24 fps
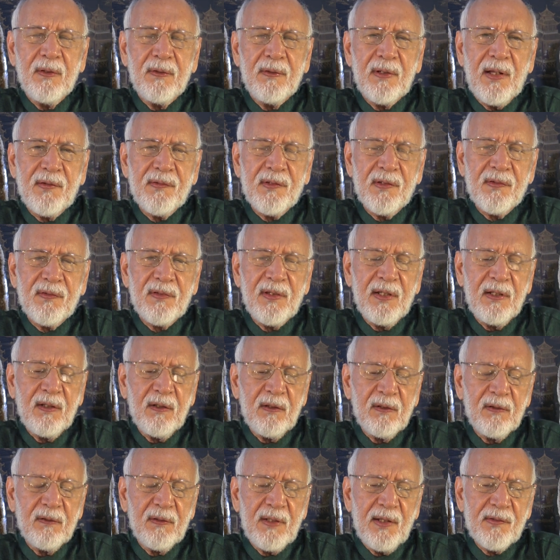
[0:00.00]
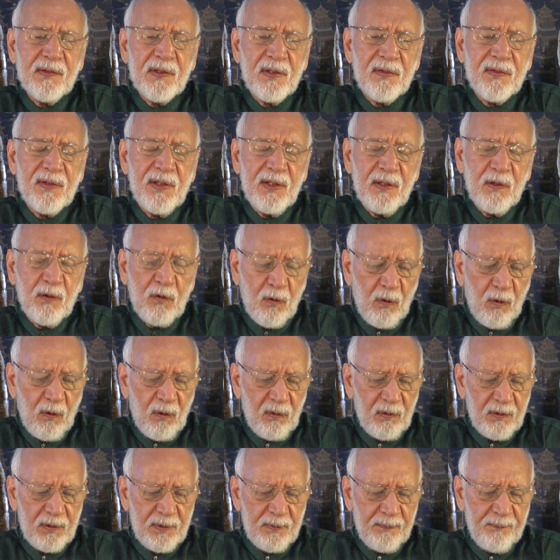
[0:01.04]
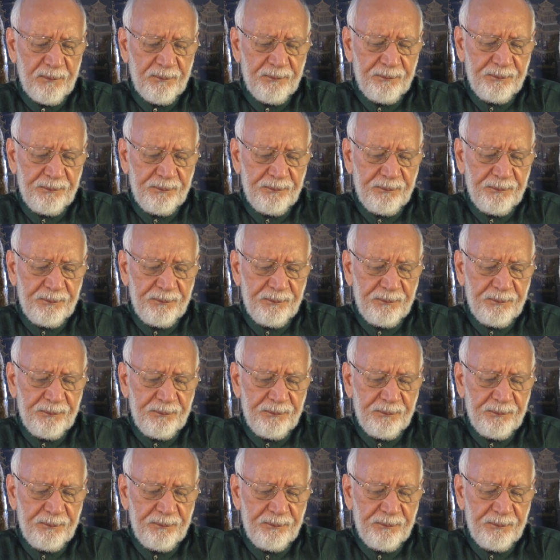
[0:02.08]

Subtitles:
There's a thing called